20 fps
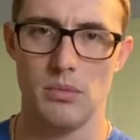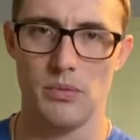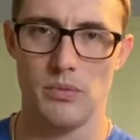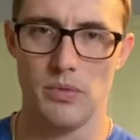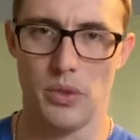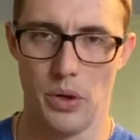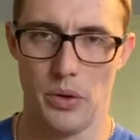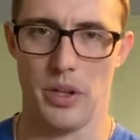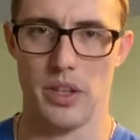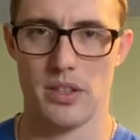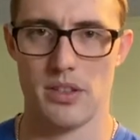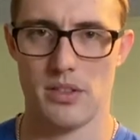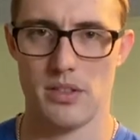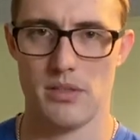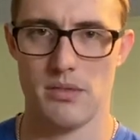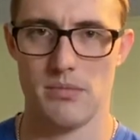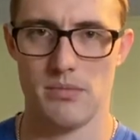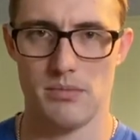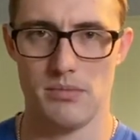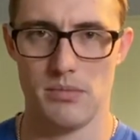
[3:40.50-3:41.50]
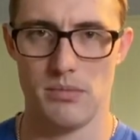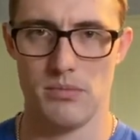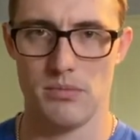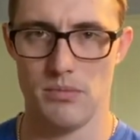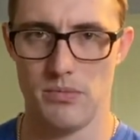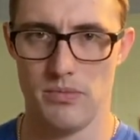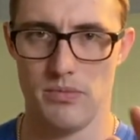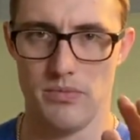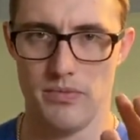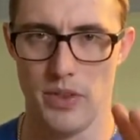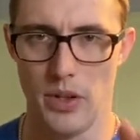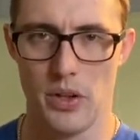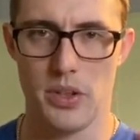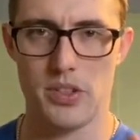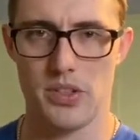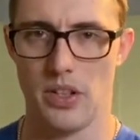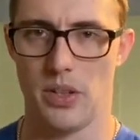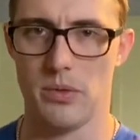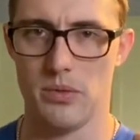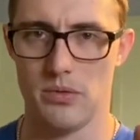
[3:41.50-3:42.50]
Focus.
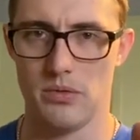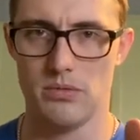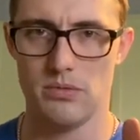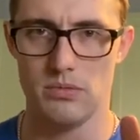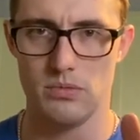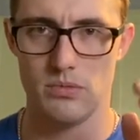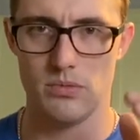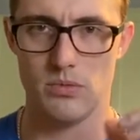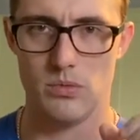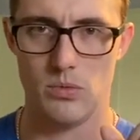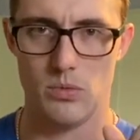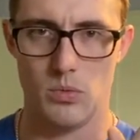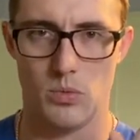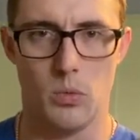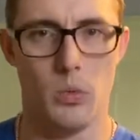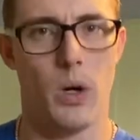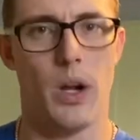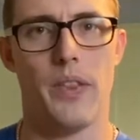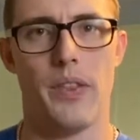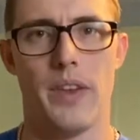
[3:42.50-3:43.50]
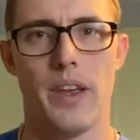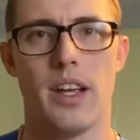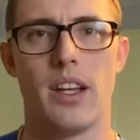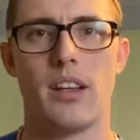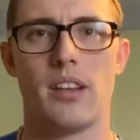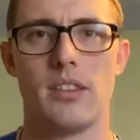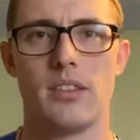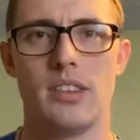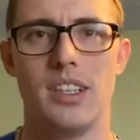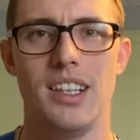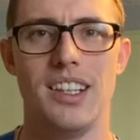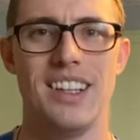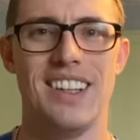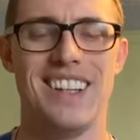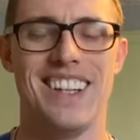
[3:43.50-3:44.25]
Focus on one thing,